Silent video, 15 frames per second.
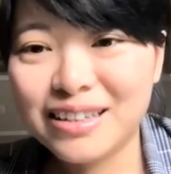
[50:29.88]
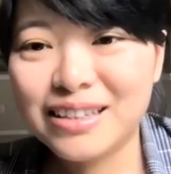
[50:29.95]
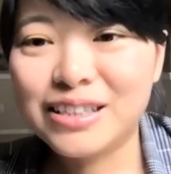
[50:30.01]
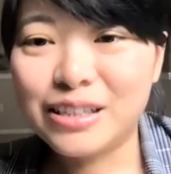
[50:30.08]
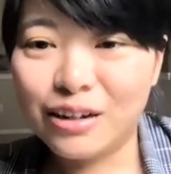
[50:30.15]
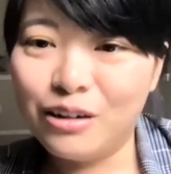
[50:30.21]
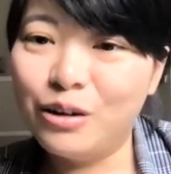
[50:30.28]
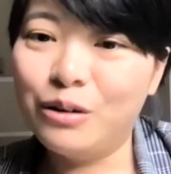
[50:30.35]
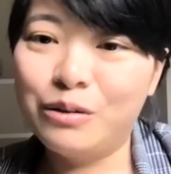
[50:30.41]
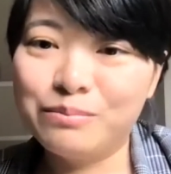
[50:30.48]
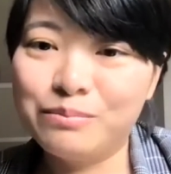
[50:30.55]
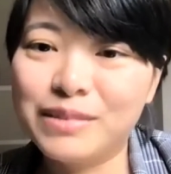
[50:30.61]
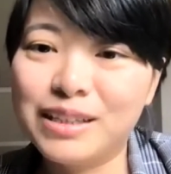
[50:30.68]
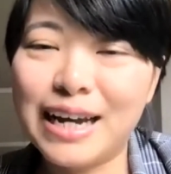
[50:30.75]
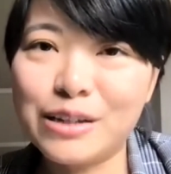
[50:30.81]

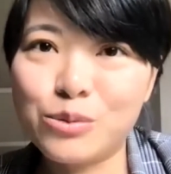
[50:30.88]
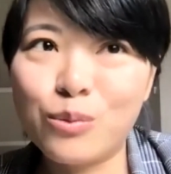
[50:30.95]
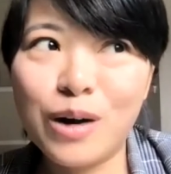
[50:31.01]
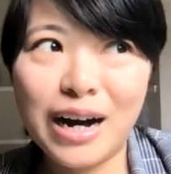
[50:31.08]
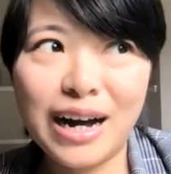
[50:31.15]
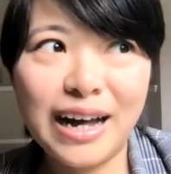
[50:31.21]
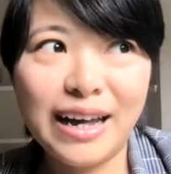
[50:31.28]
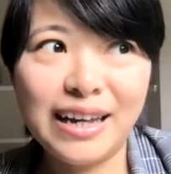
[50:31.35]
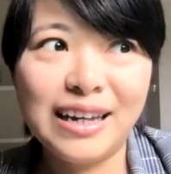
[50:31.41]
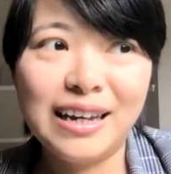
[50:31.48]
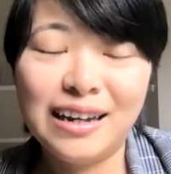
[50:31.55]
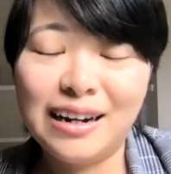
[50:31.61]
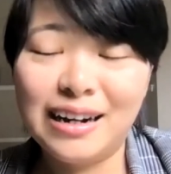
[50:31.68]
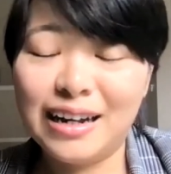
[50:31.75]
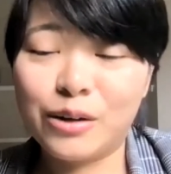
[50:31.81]
So that's why
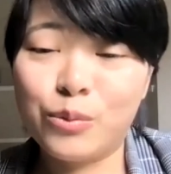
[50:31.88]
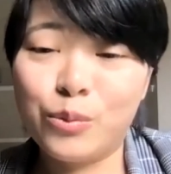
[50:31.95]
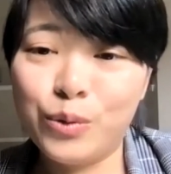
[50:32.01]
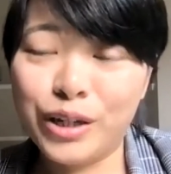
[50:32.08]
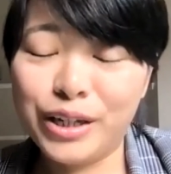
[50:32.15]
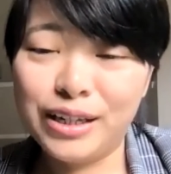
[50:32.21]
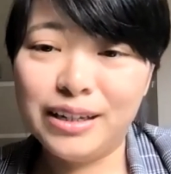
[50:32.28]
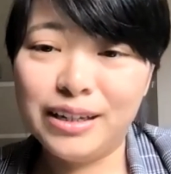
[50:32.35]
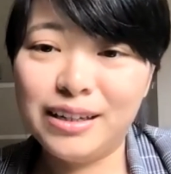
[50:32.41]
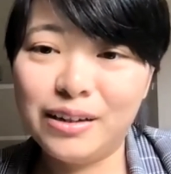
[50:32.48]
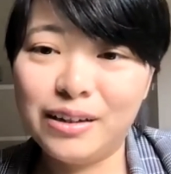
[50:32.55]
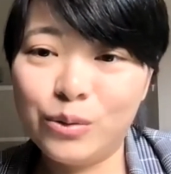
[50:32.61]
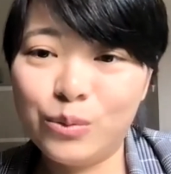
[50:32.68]
like we,